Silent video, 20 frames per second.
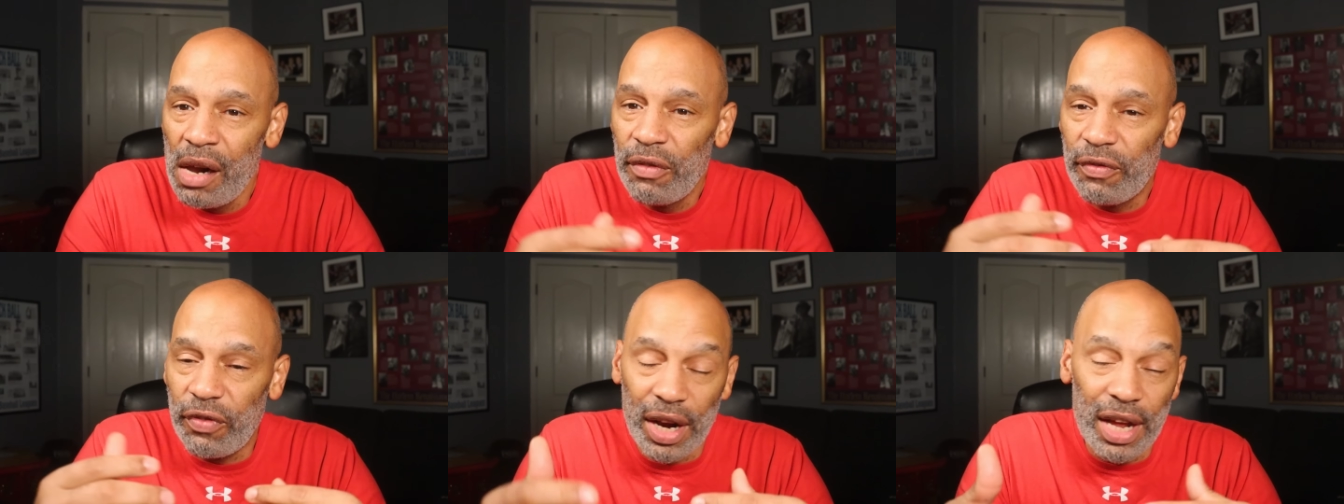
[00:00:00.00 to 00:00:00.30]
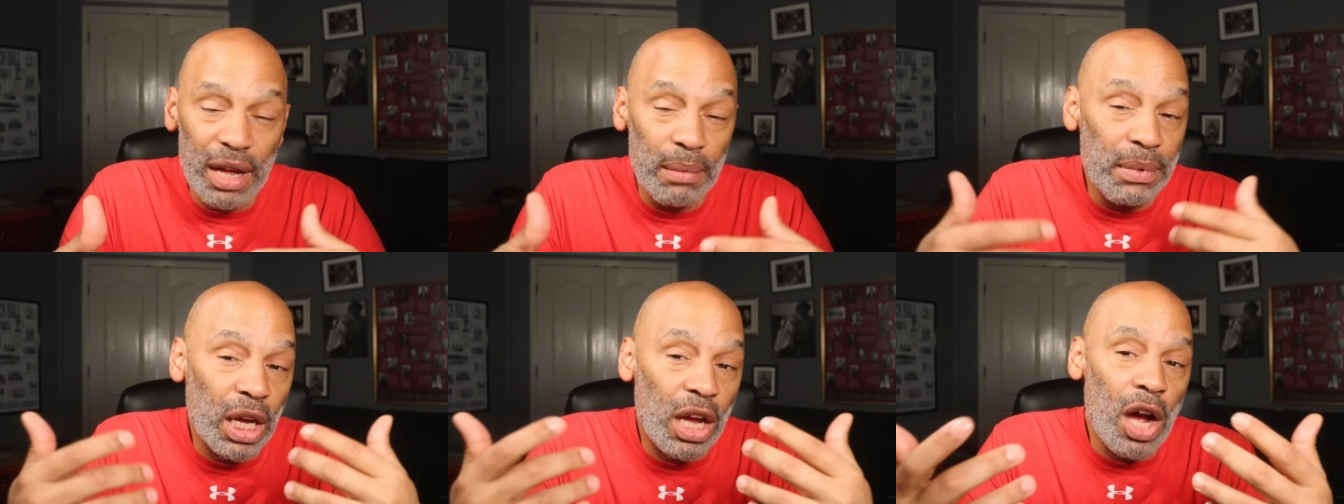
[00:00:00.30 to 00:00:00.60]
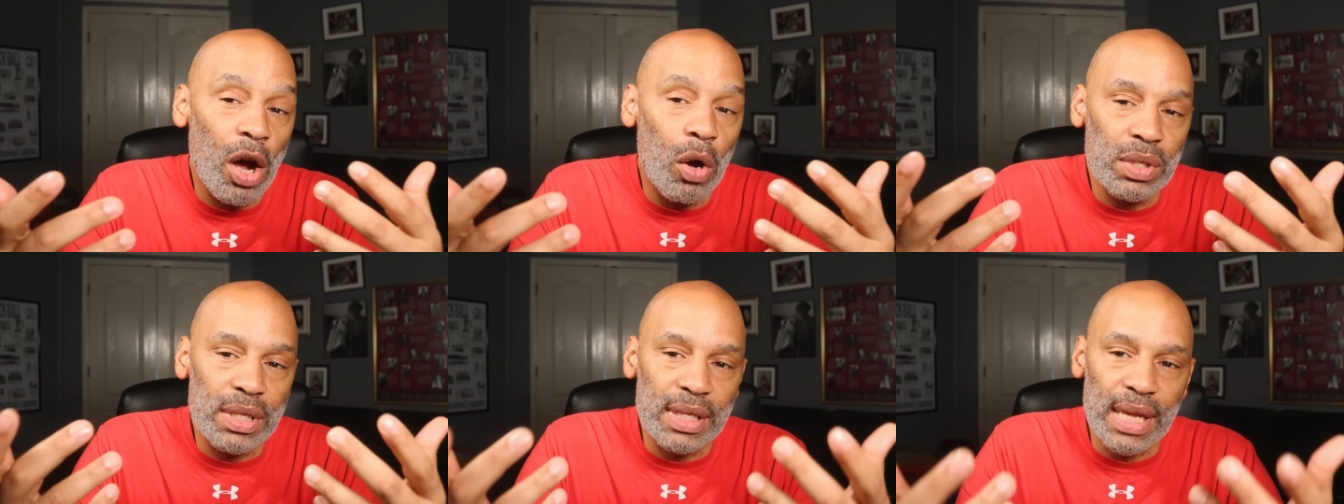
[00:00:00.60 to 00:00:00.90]
for him to
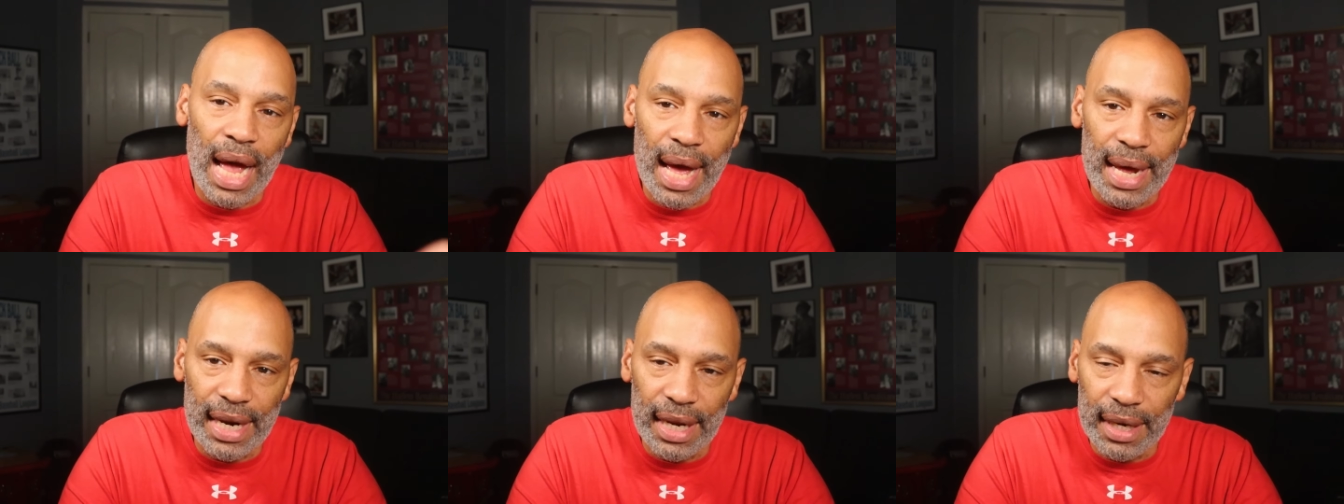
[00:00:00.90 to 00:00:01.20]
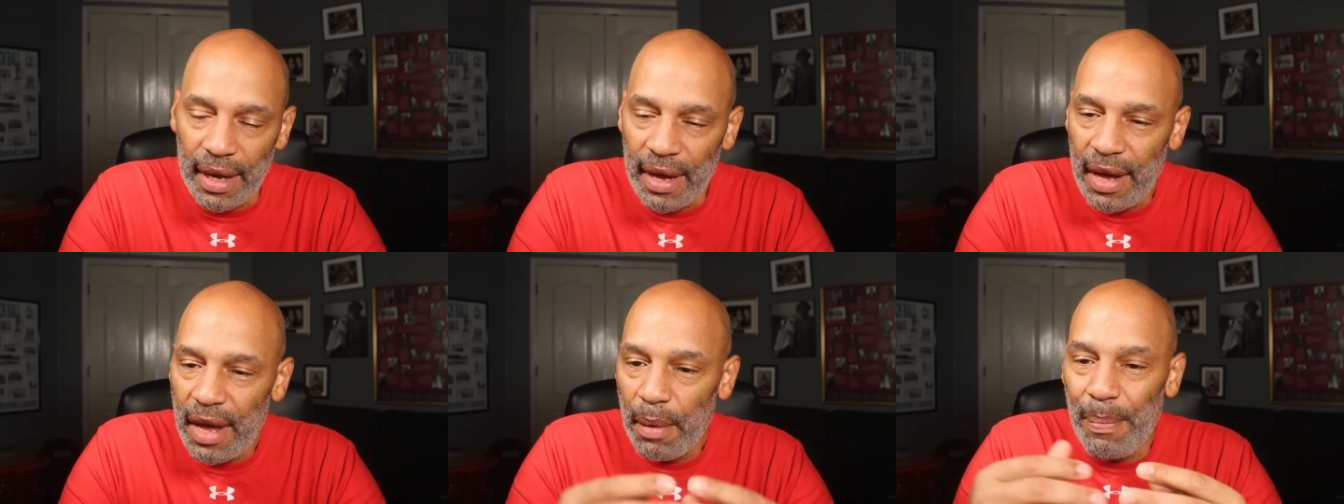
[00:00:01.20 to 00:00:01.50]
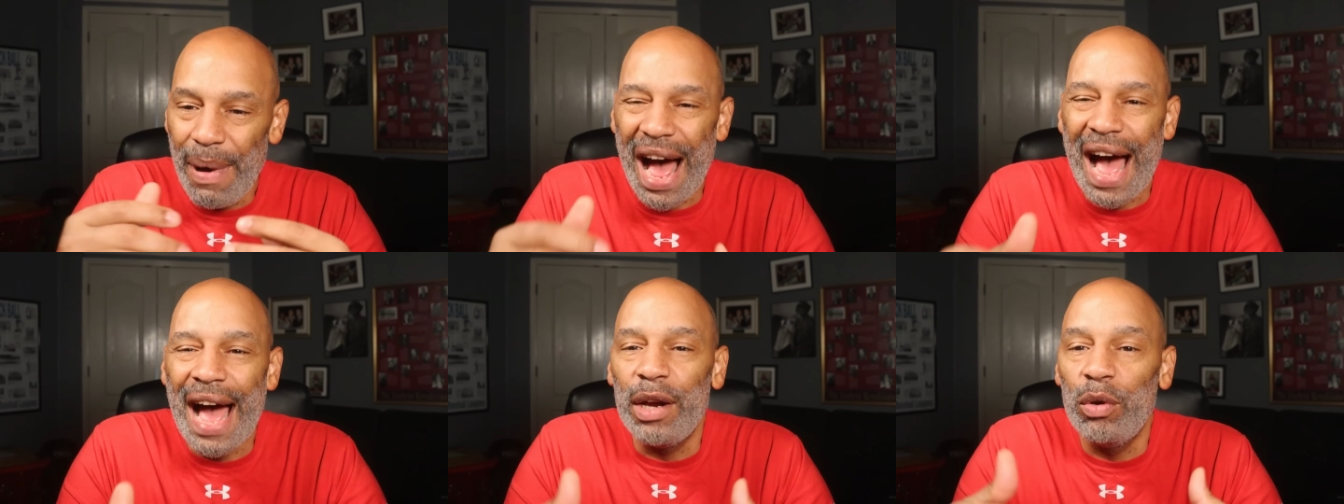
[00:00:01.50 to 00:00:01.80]
co-sign it
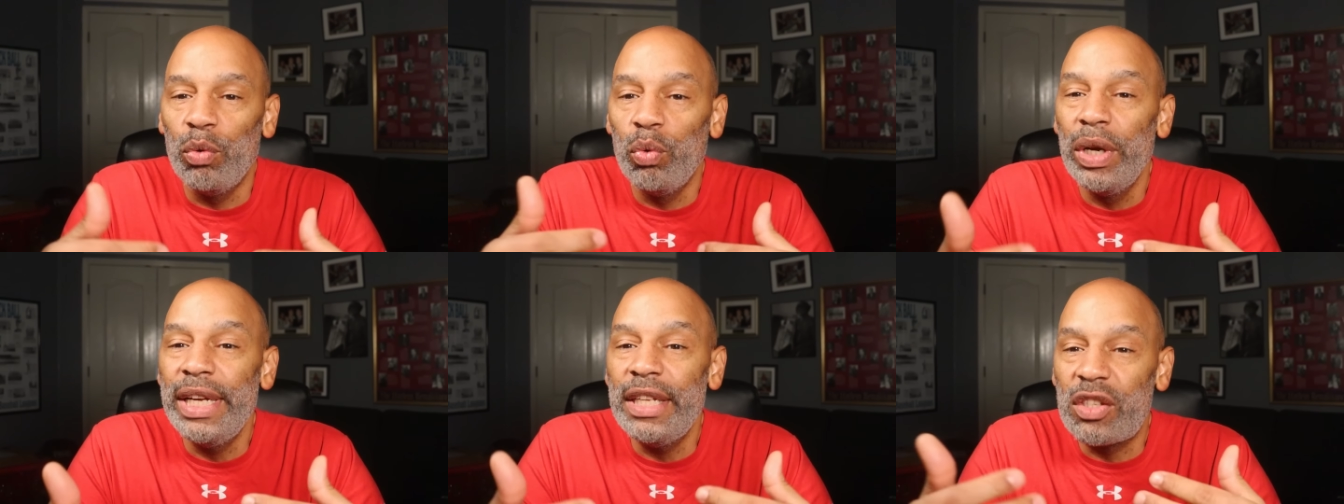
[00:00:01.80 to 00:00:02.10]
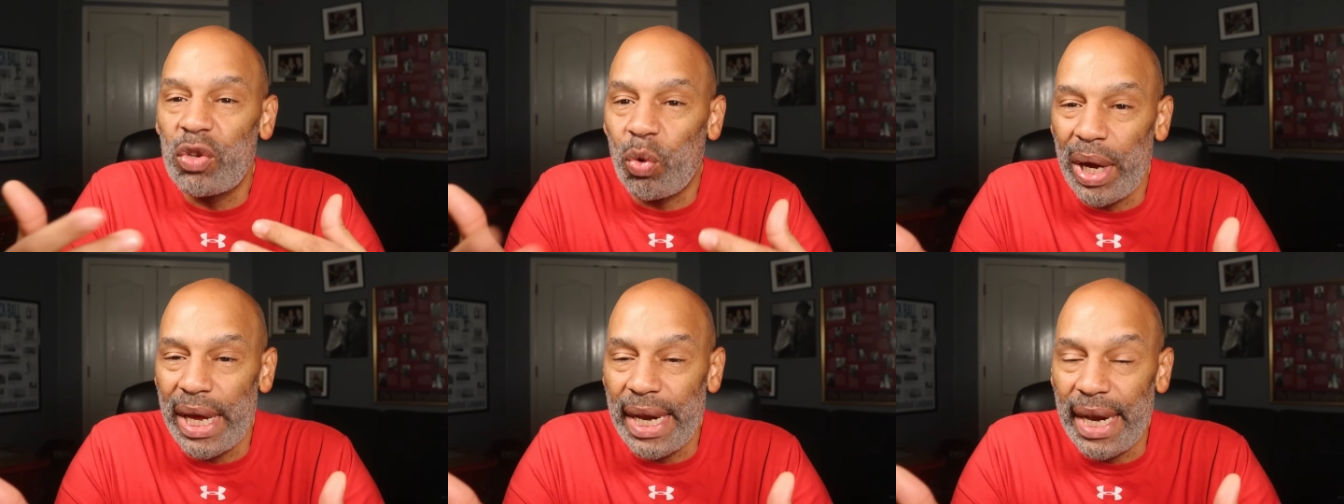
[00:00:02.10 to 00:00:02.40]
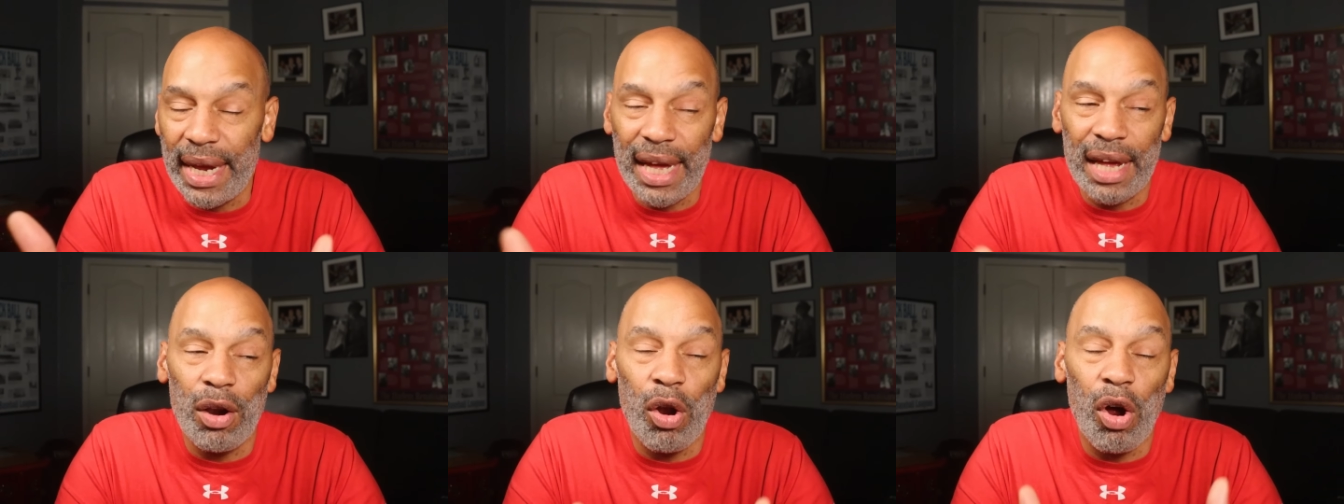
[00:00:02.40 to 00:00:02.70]
by
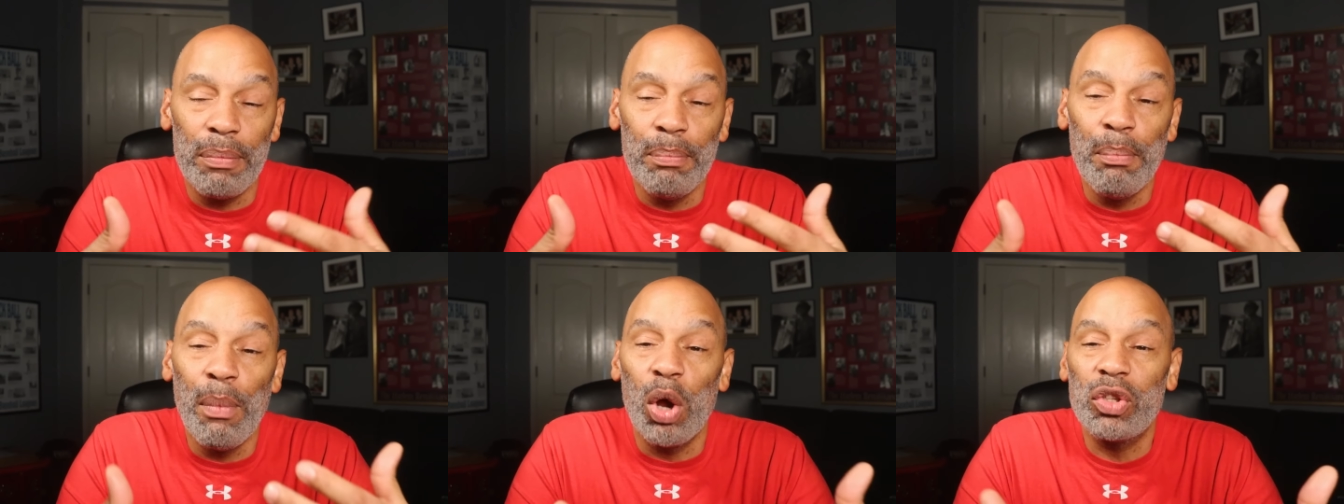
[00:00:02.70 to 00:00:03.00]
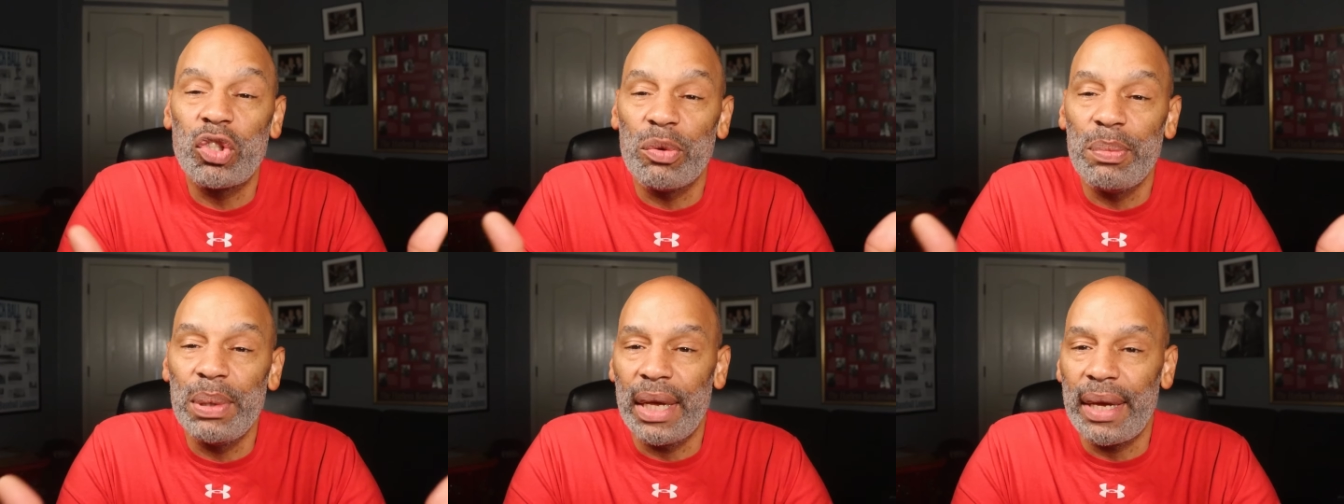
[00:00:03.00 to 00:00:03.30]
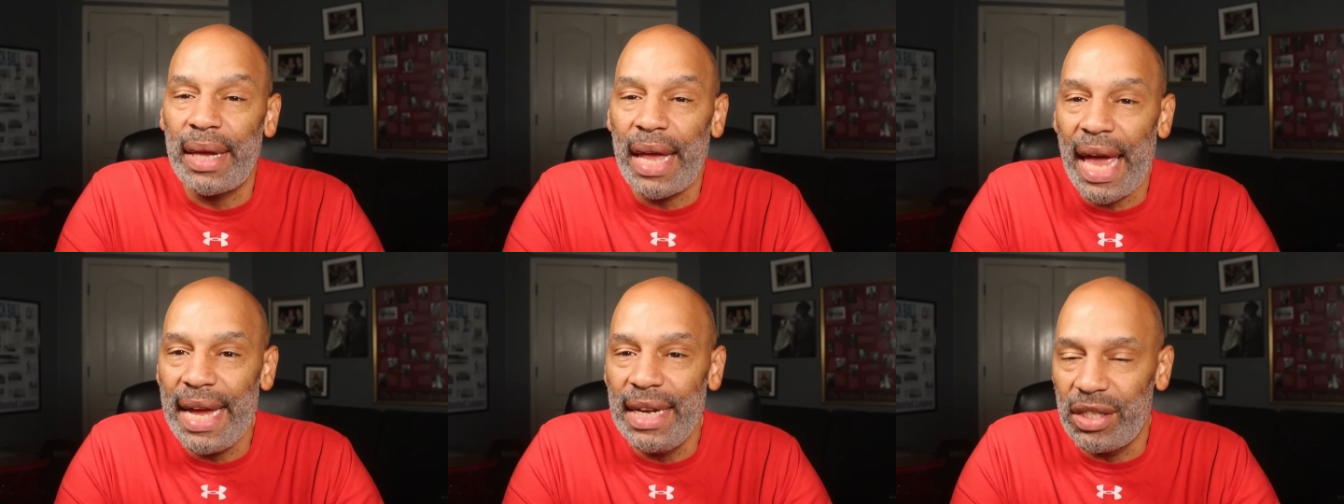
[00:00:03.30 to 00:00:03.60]
retweeting it on multiple
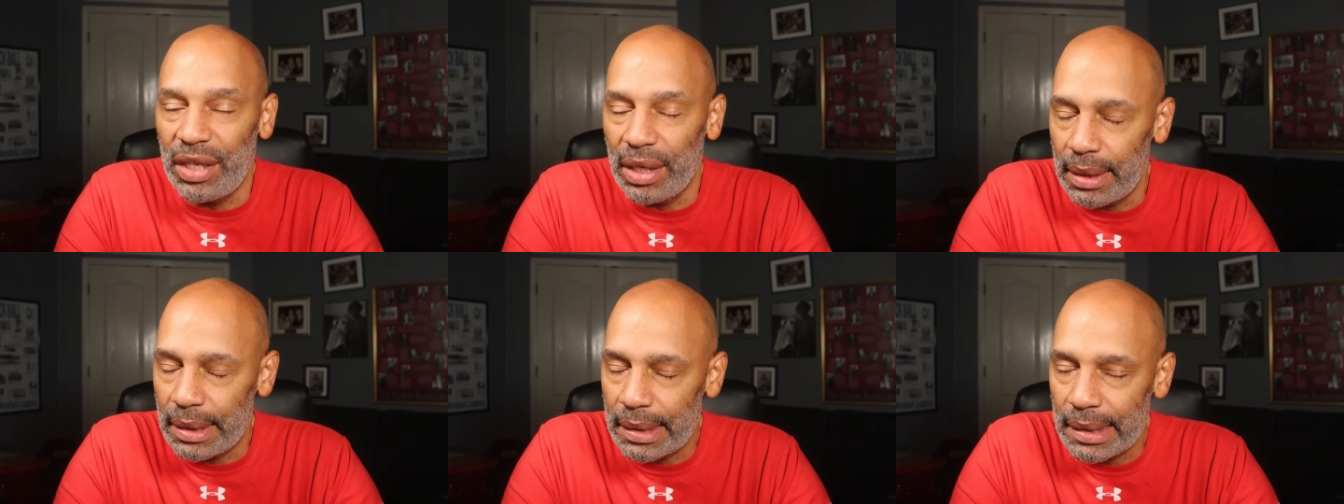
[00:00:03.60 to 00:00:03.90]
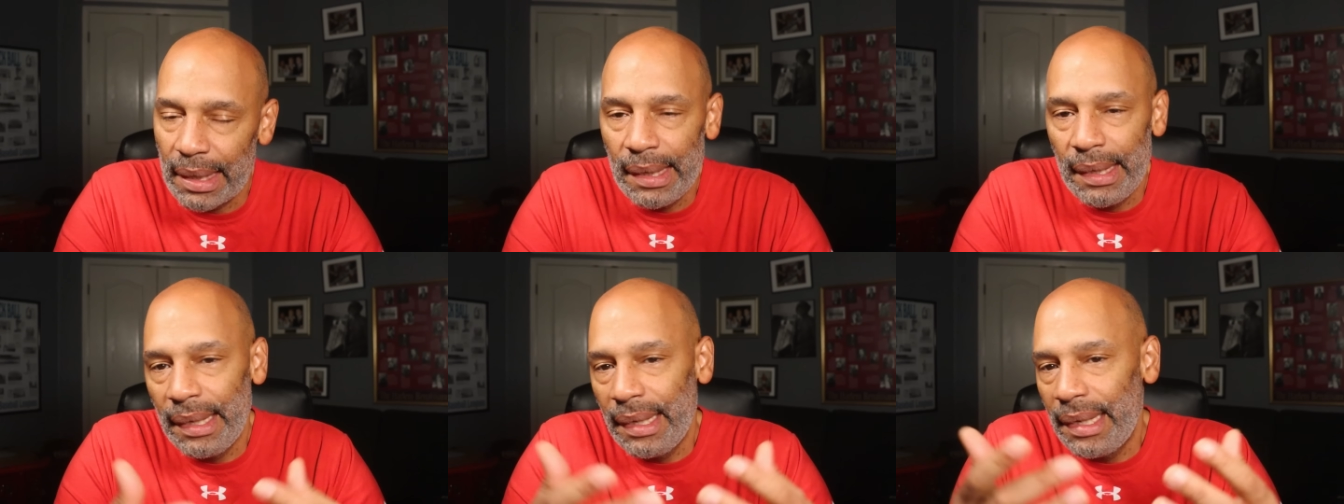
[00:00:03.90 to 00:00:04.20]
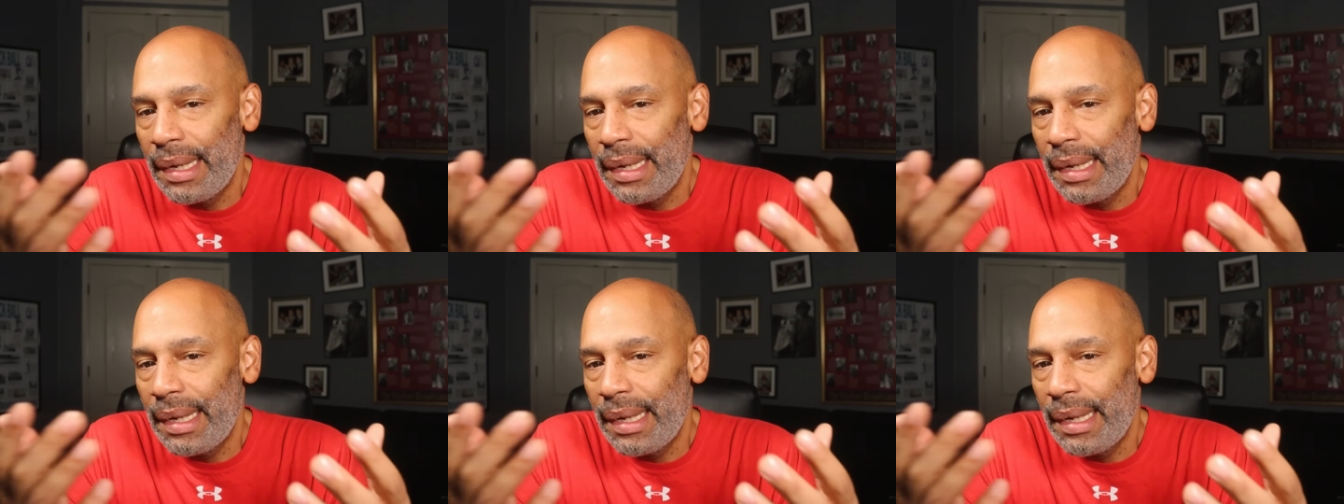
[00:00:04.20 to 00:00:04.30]
occasions.